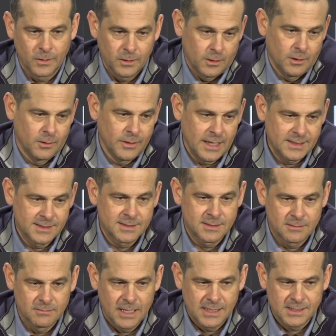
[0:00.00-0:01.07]

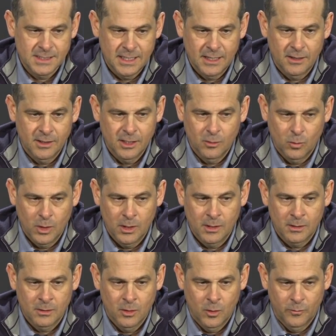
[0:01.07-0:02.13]
that's an area
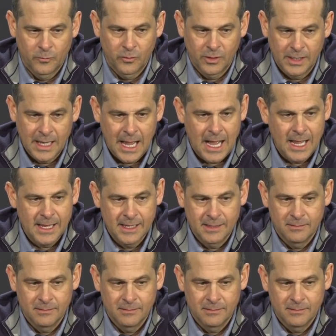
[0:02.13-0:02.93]
where hopefully I